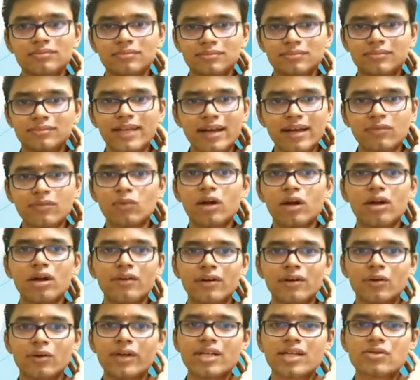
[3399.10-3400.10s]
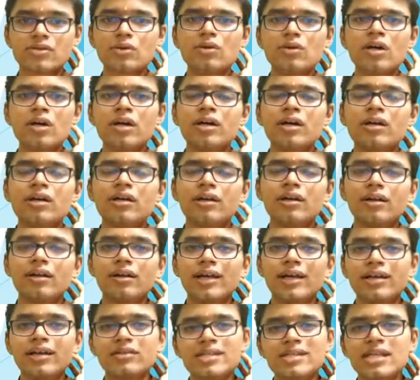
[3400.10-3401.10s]
than 1 hour. Okay, so
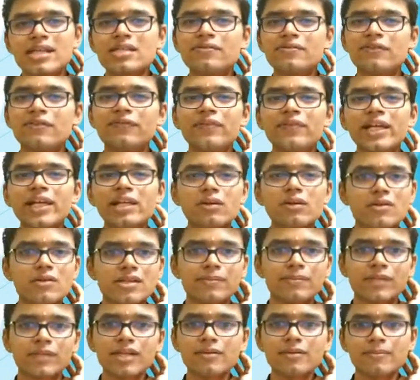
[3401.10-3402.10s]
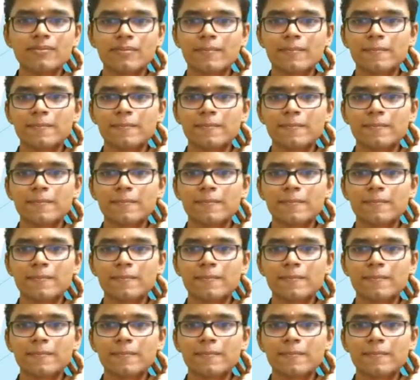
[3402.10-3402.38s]
like 6:15 or something.